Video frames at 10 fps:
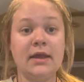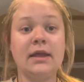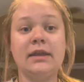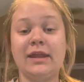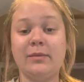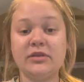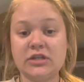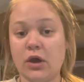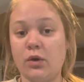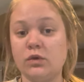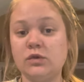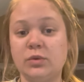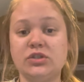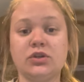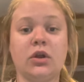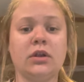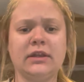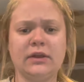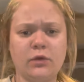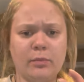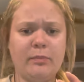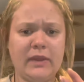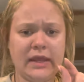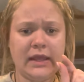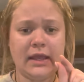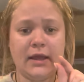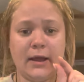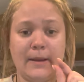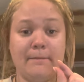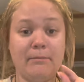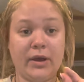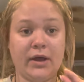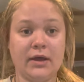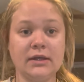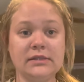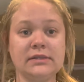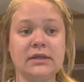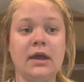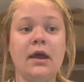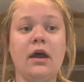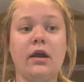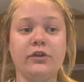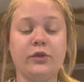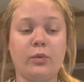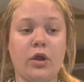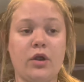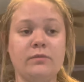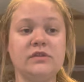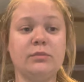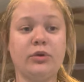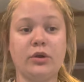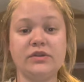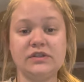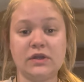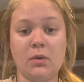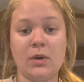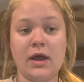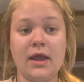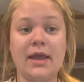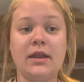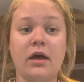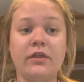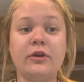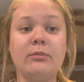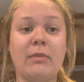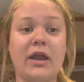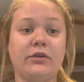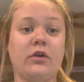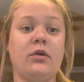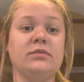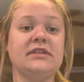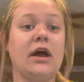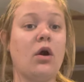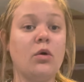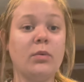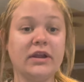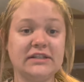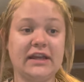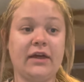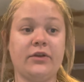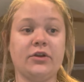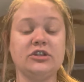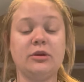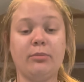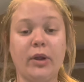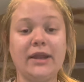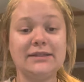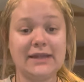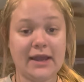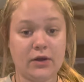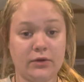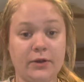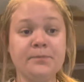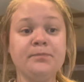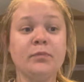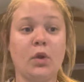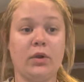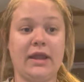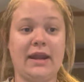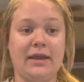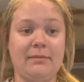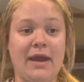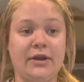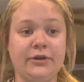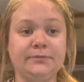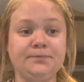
nematodes, which are little bitty bugs, earthworms, protozoa, and other microbes that all work together to break down organic matter,